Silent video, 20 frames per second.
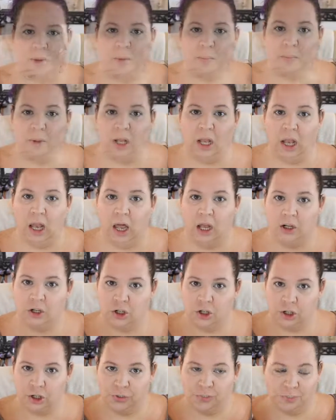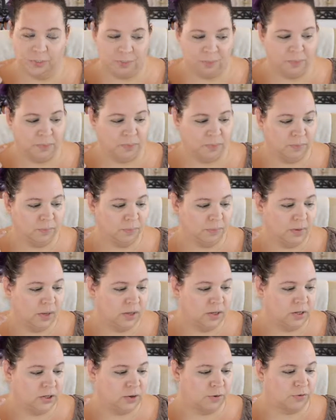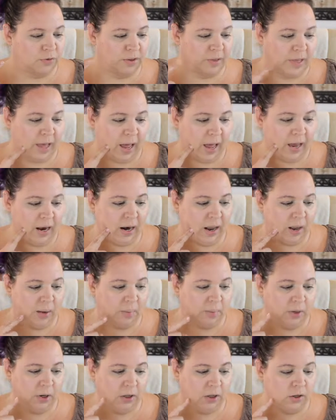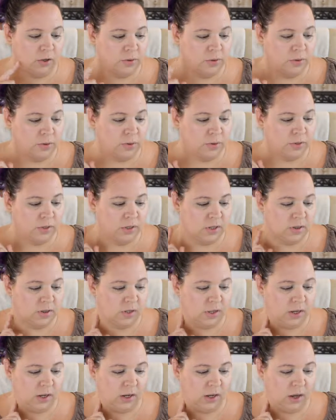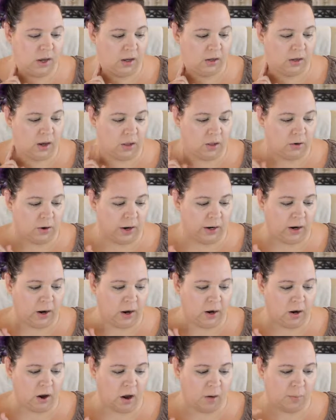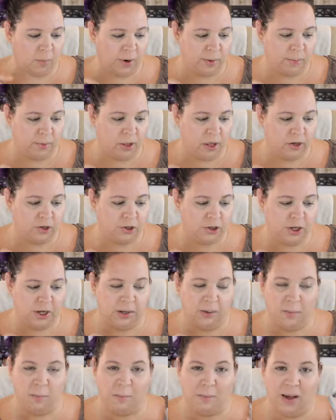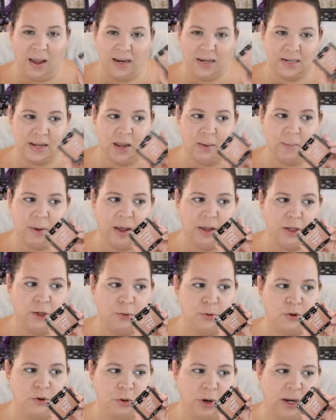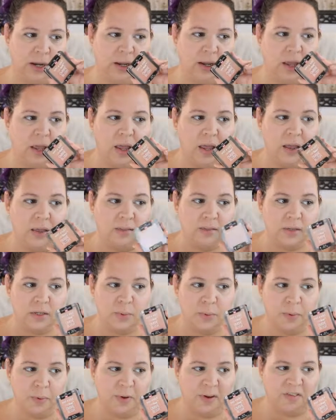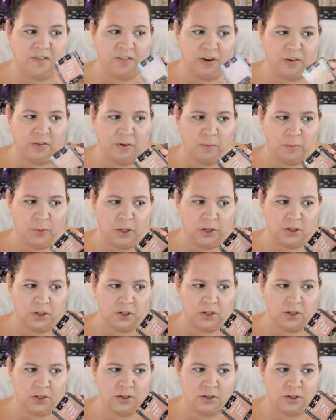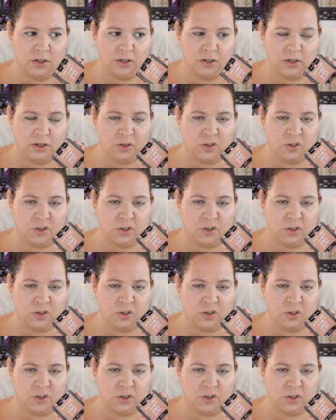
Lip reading: going to blush. So for that, I'm going to use the Color Icon Ombre Blush in Mai Tai Buy You a Drink. This is one of my favorite blushes. It's just a